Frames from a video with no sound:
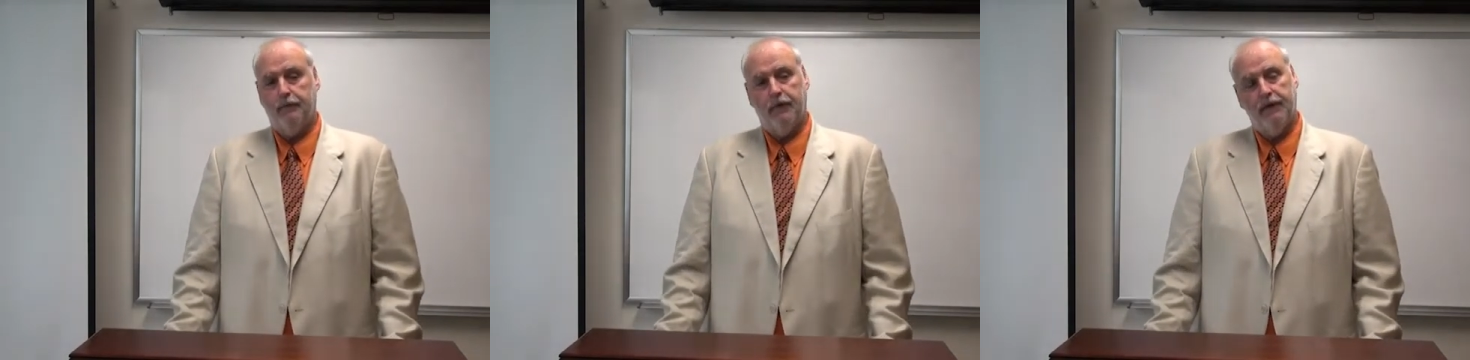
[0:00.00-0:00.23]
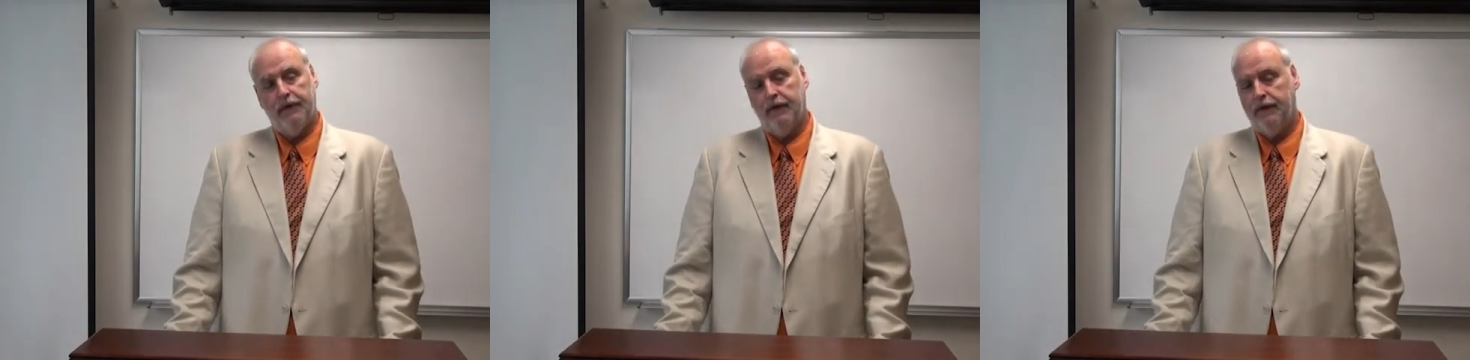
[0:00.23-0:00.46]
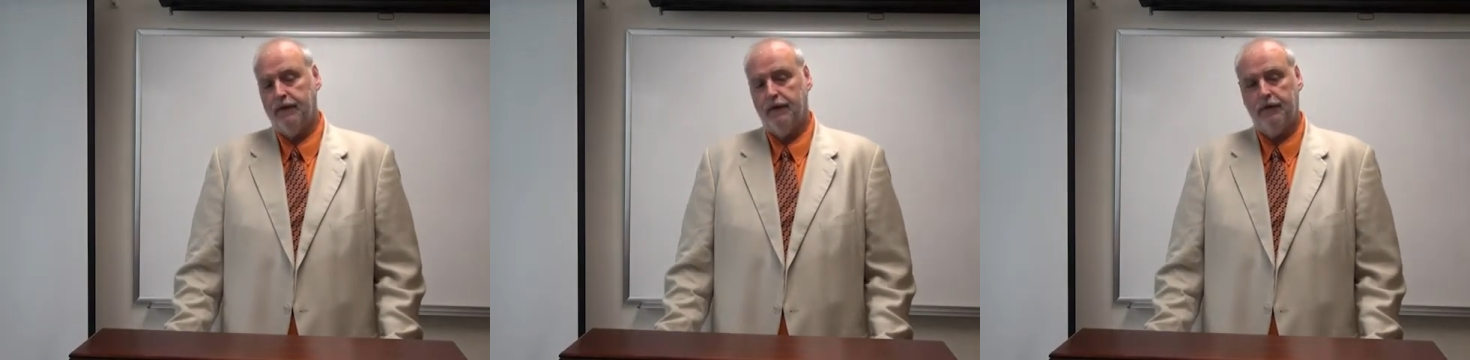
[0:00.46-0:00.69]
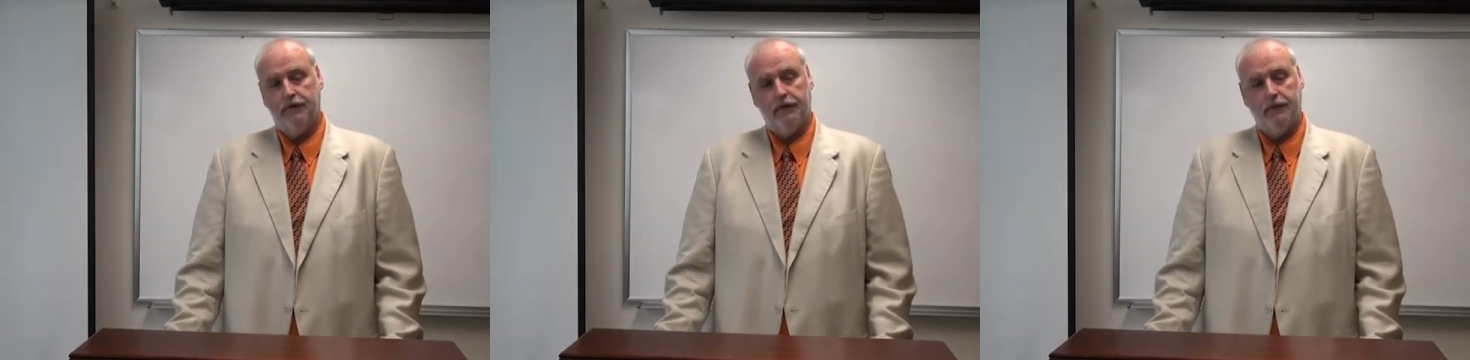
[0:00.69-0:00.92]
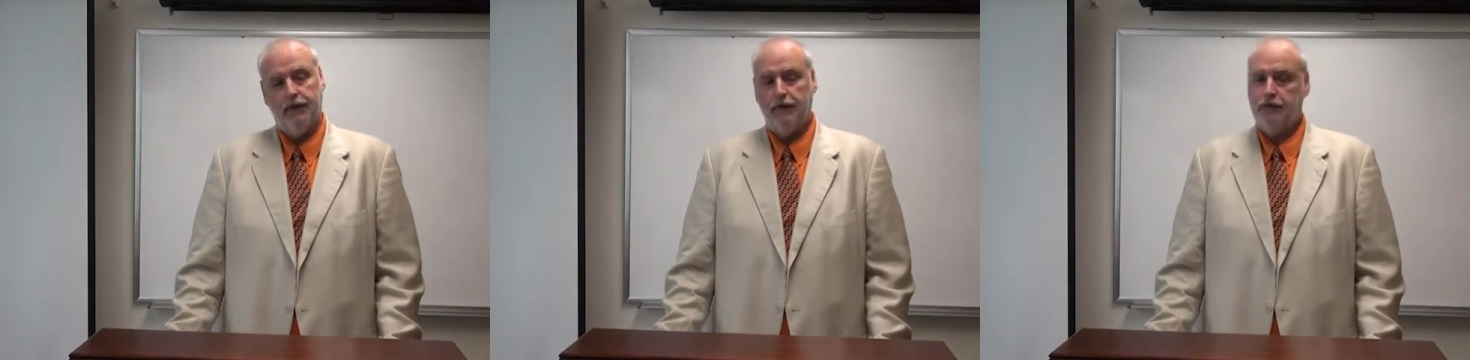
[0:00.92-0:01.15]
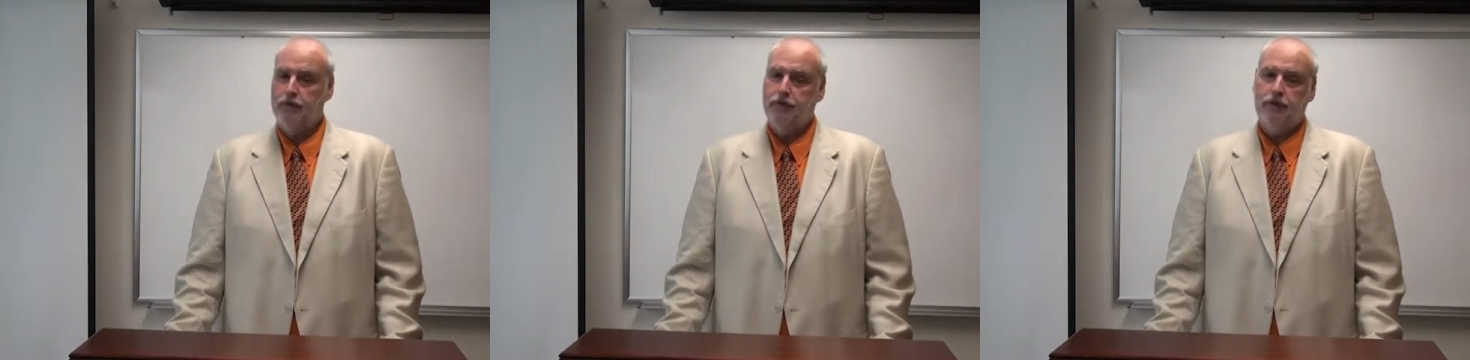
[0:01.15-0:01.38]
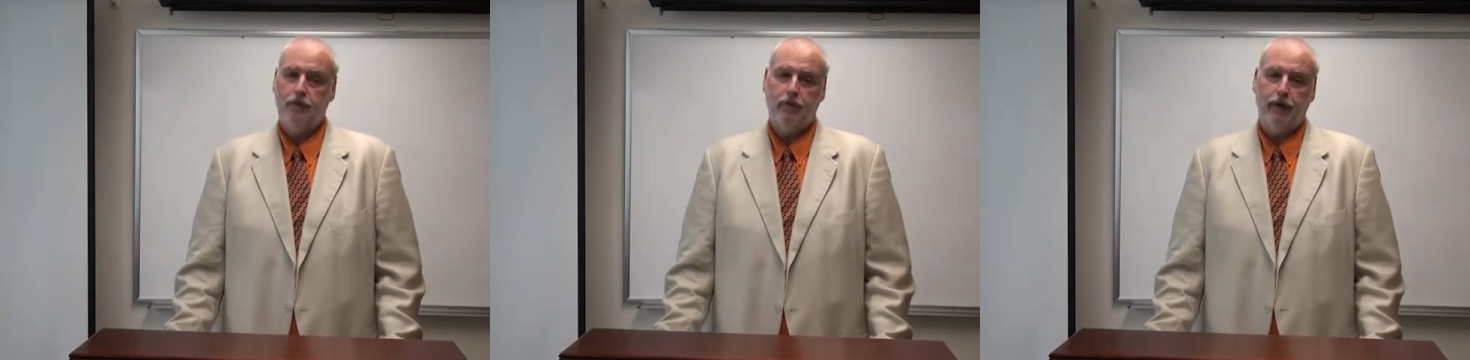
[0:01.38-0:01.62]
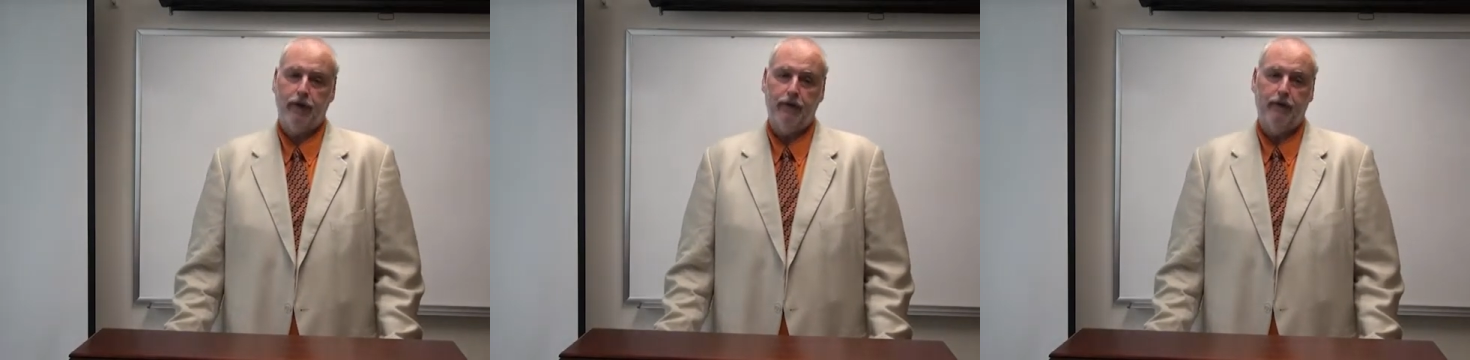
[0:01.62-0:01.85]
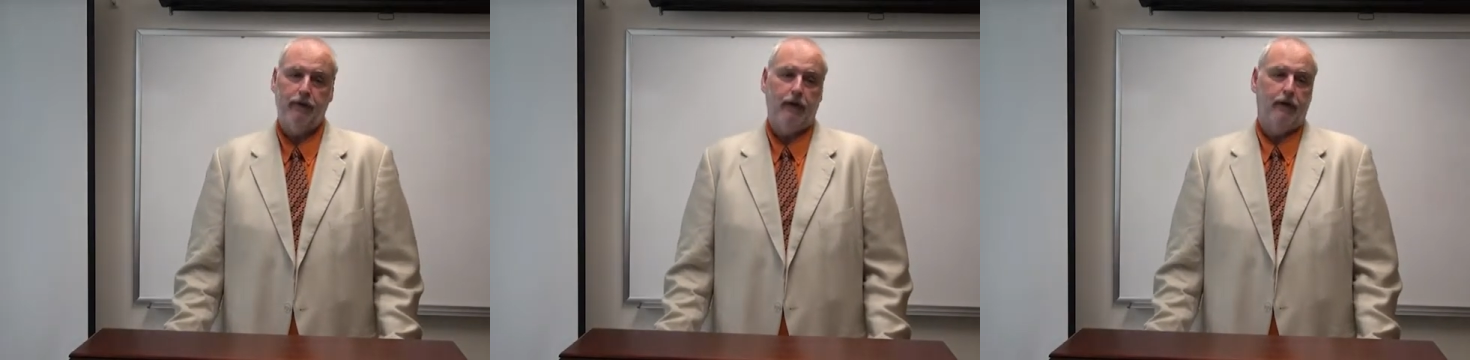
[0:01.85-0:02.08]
but then, you know, in some cases it's too late.